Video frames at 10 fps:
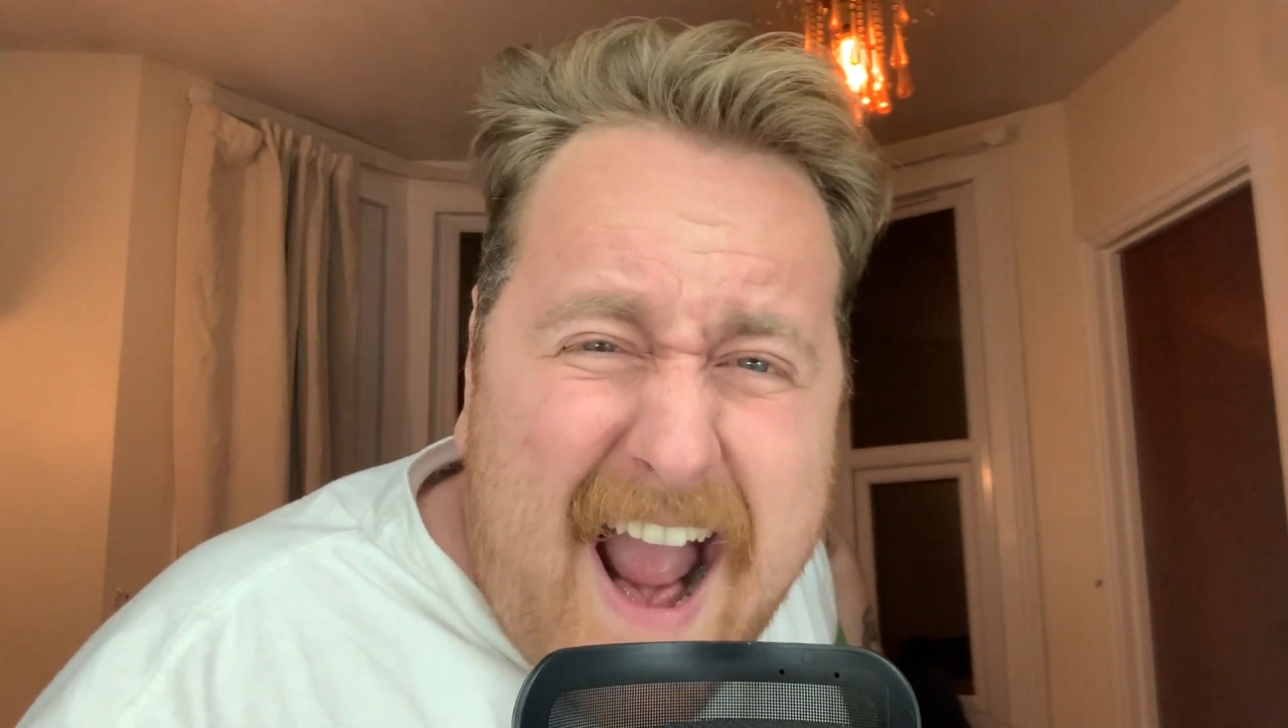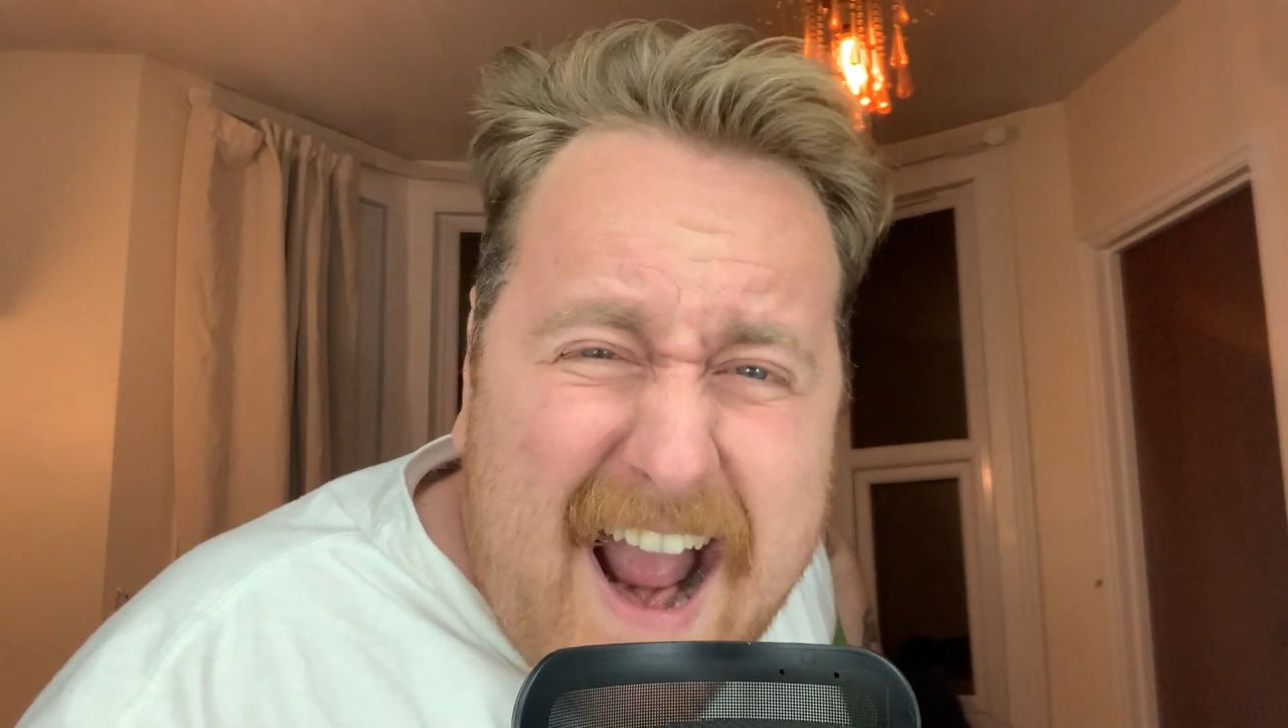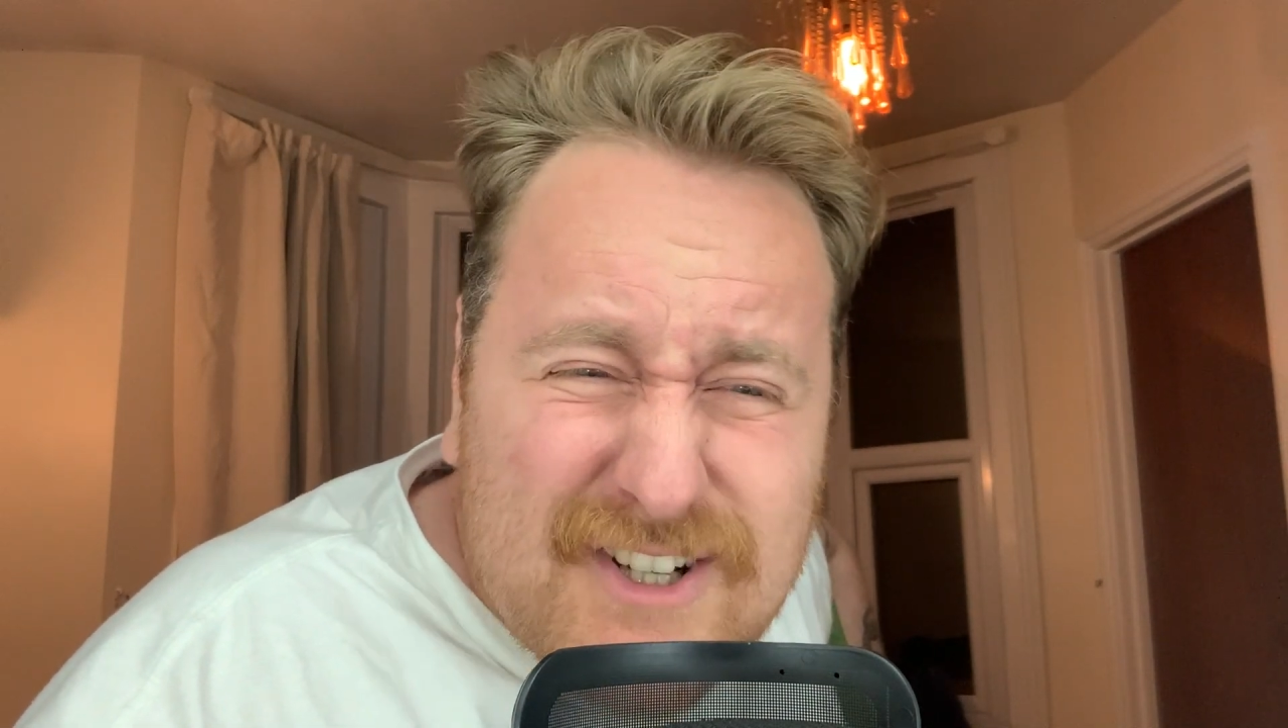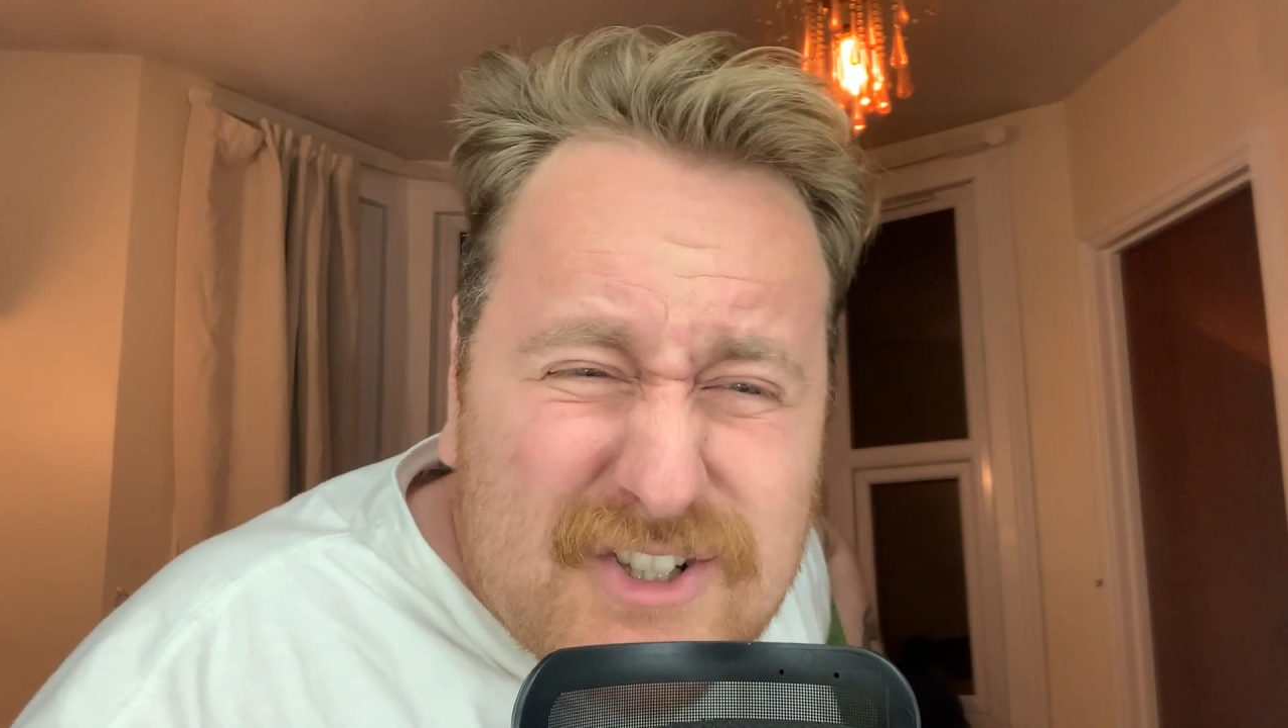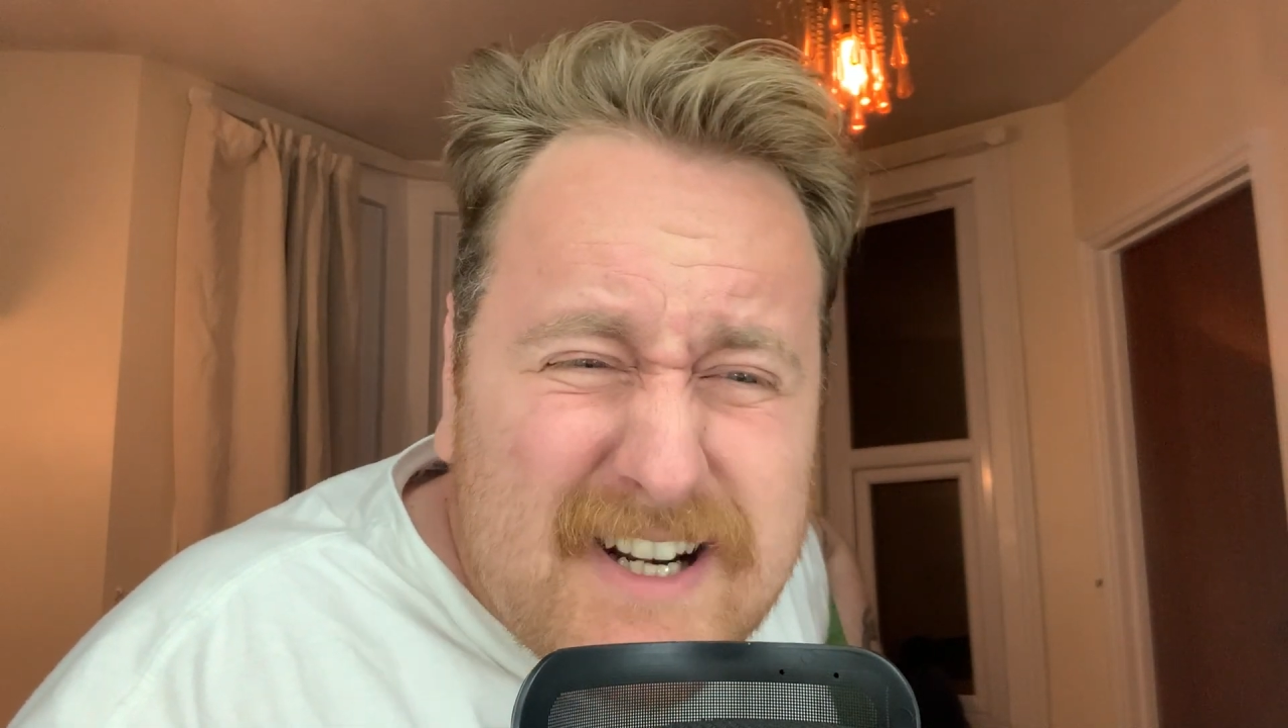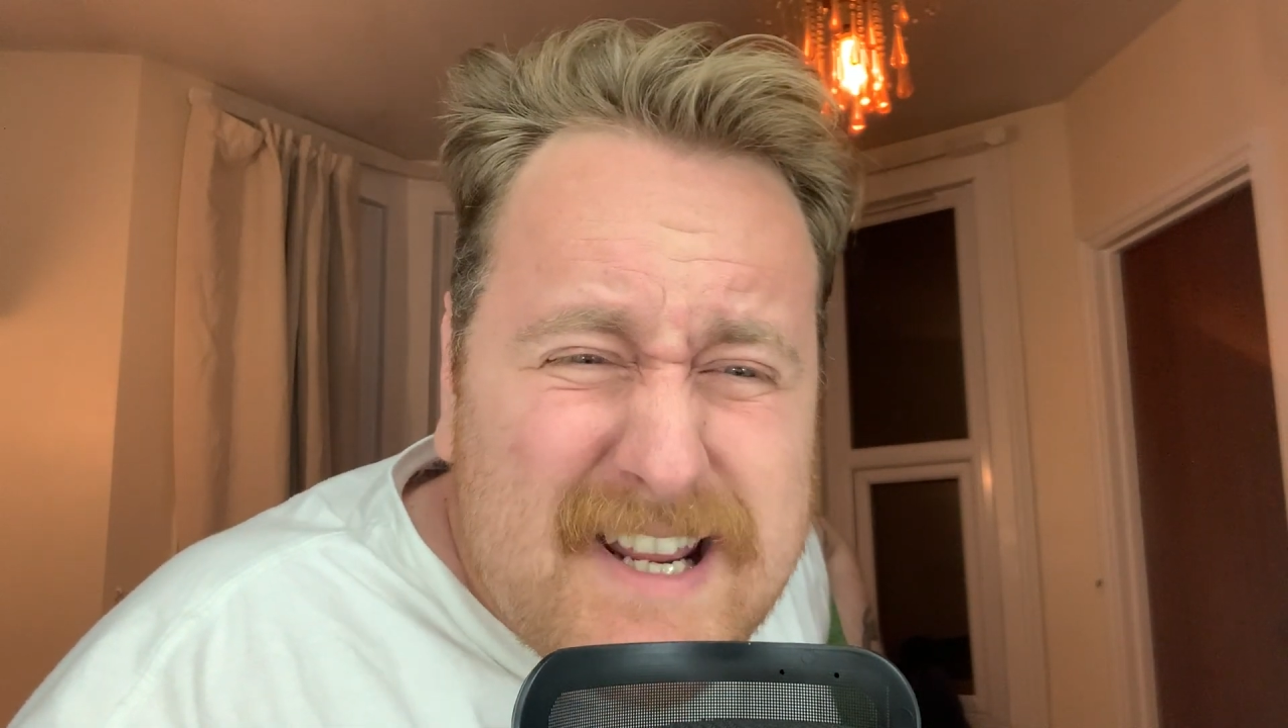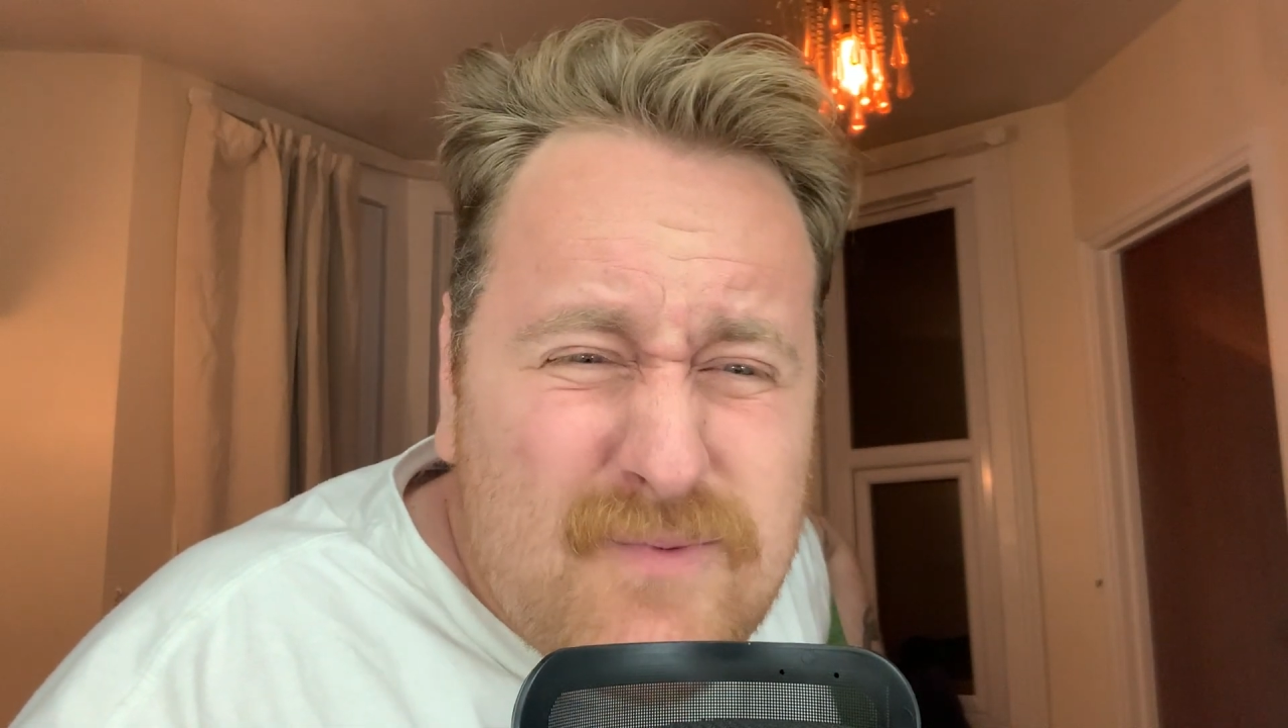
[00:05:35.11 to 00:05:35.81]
actually